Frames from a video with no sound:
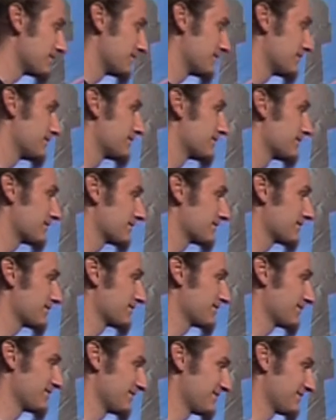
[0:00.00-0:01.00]

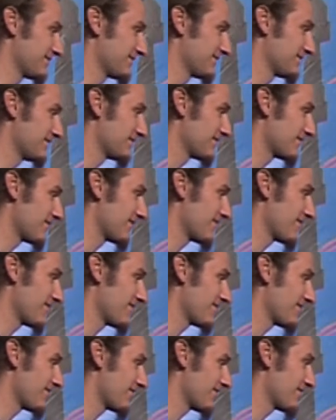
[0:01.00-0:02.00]

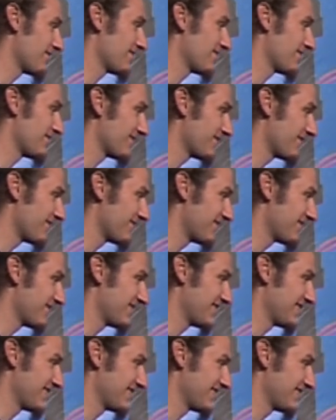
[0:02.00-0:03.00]

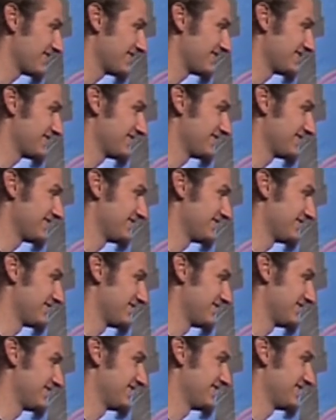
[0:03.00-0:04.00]

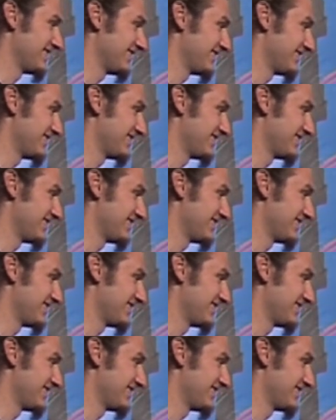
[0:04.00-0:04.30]
(silent)